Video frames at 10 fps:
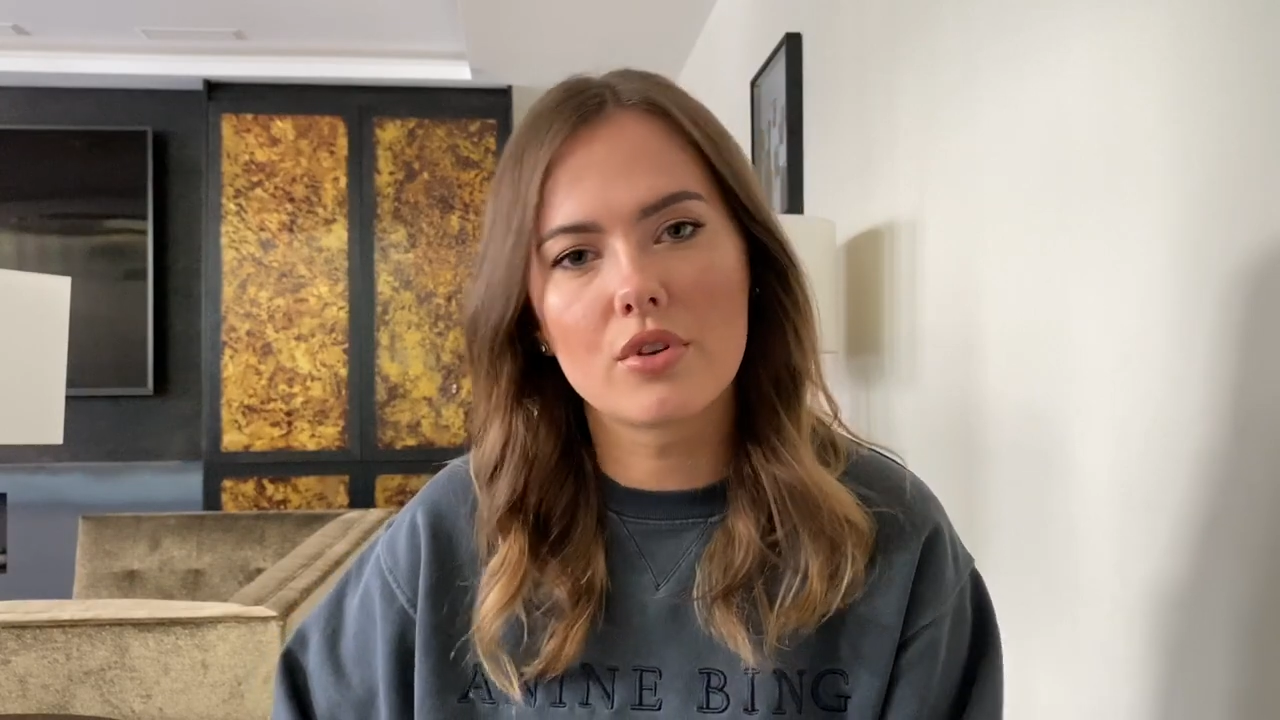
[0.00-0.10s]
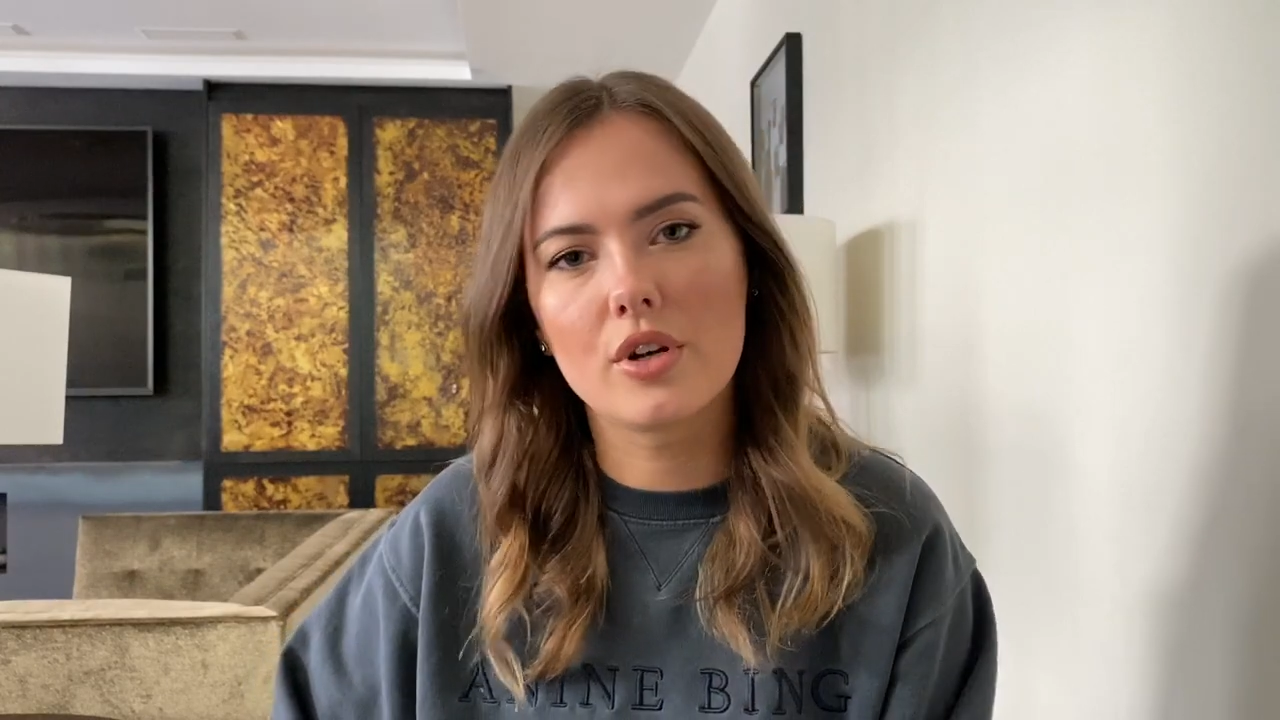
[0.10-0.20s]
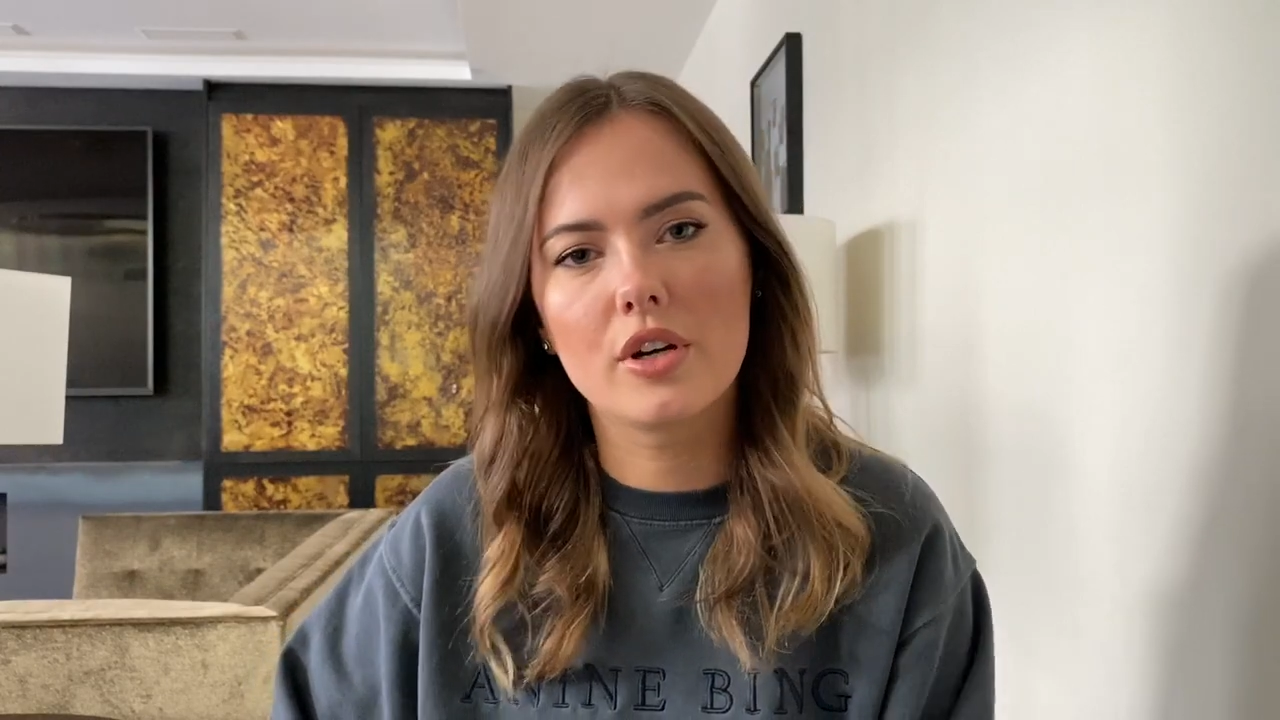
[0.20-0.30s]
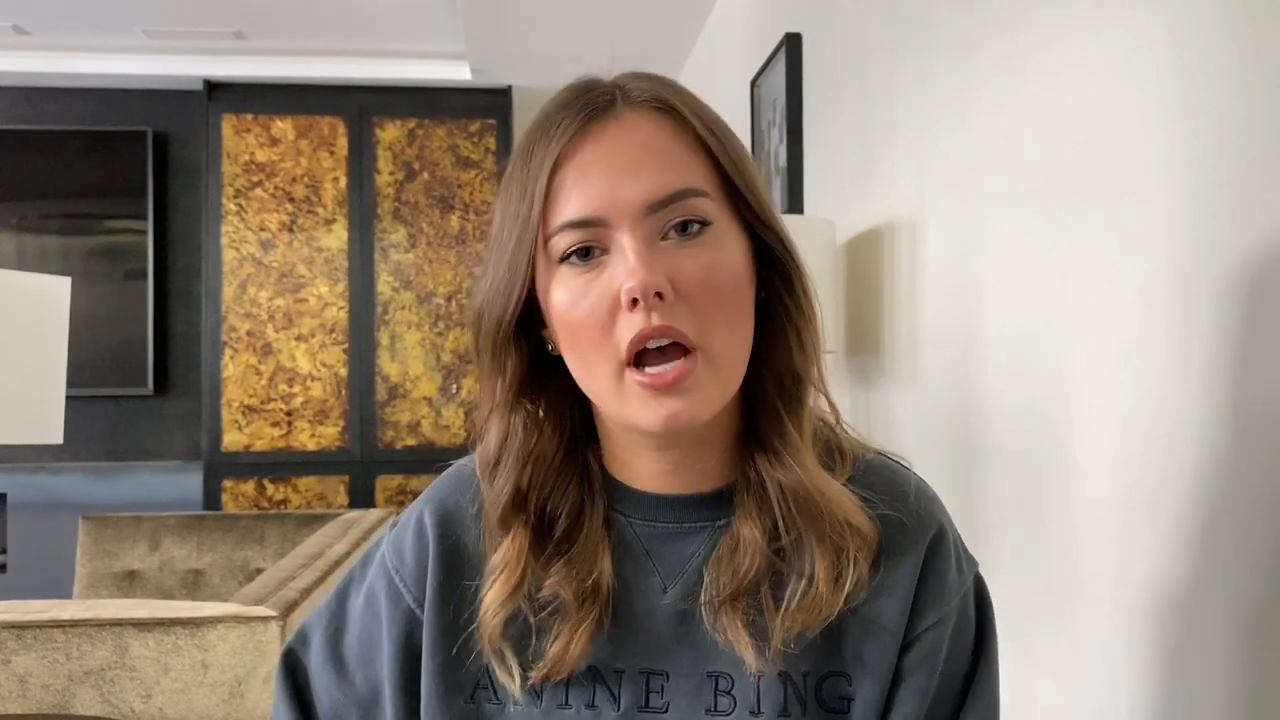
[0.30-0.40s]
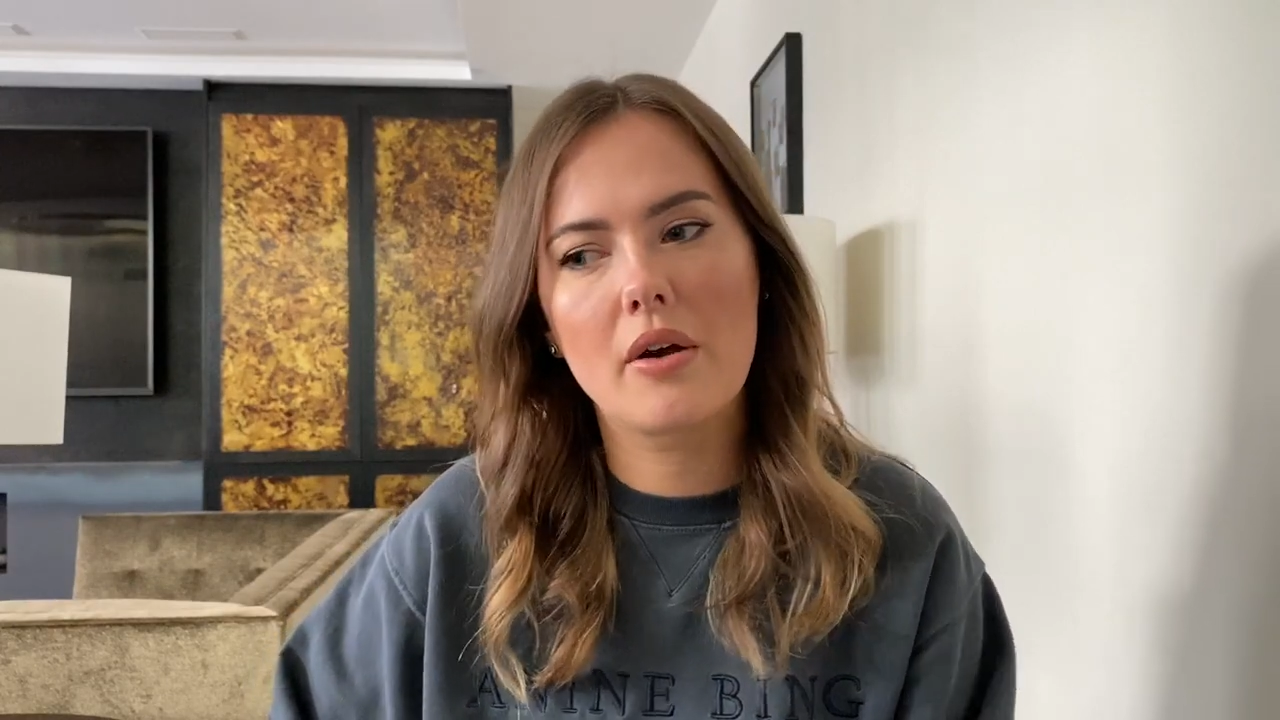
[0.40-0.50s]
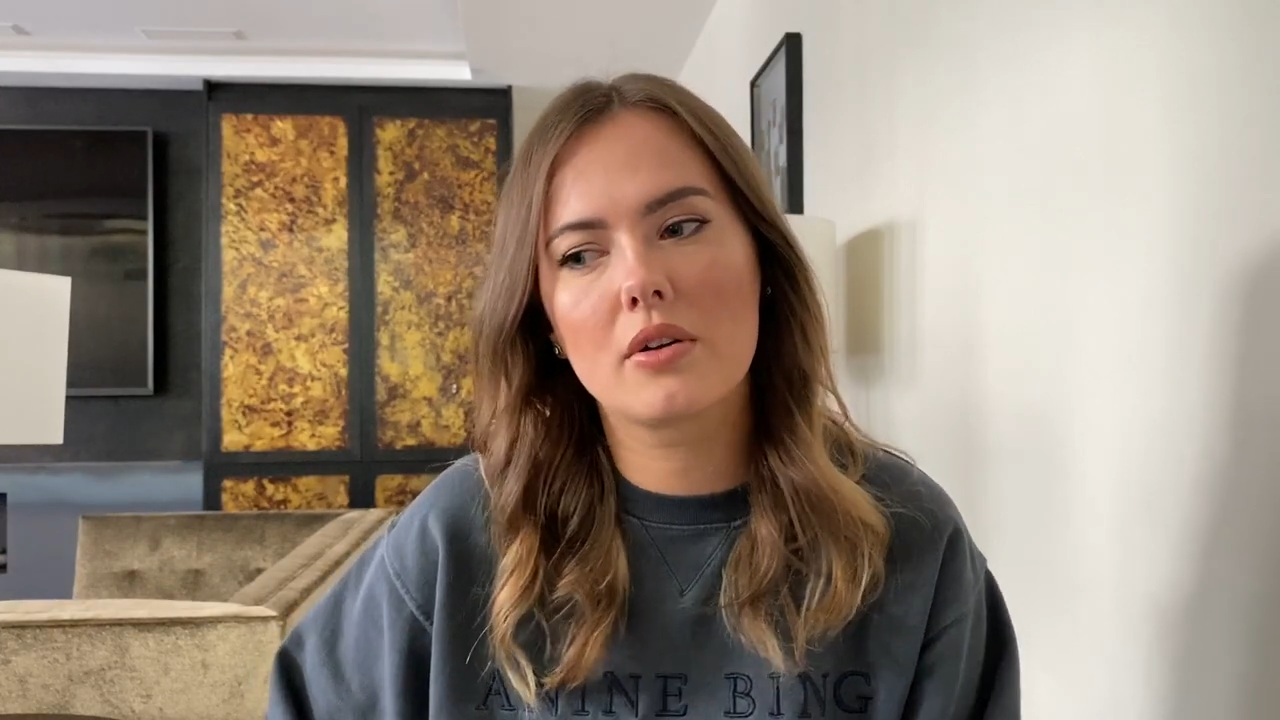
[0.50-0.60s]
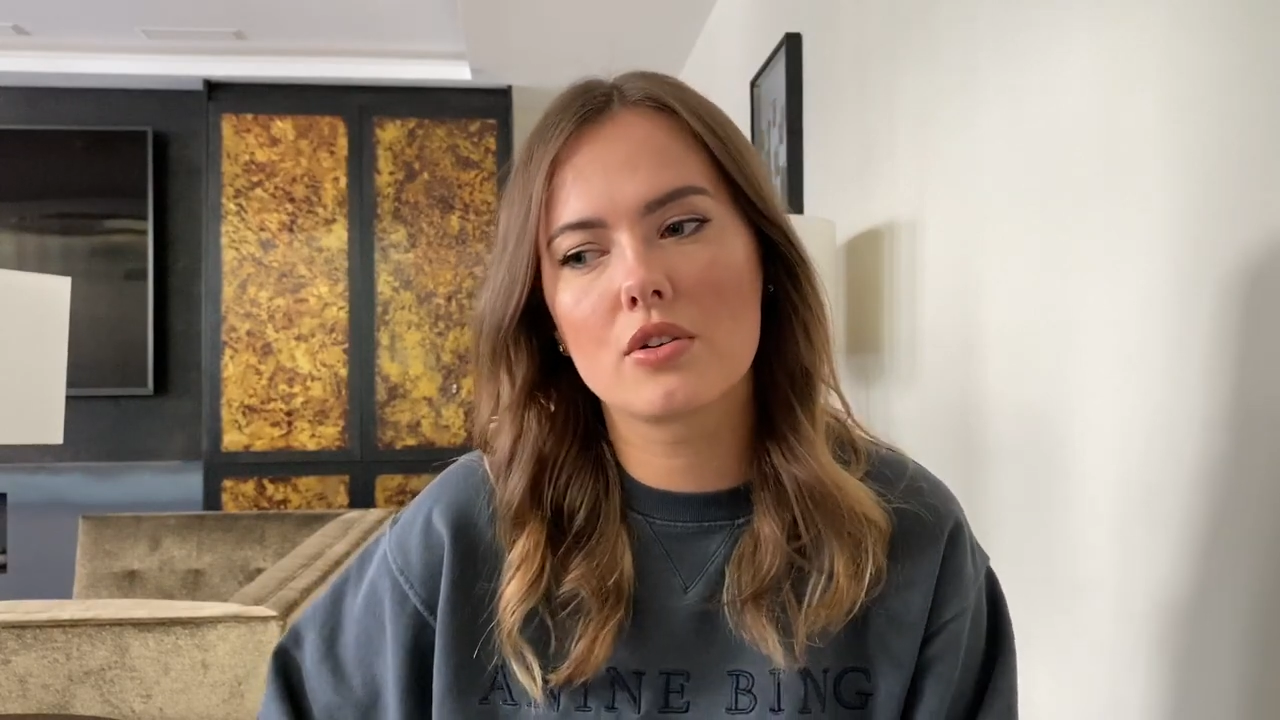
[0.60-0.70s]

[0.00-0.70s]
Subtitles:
learn how to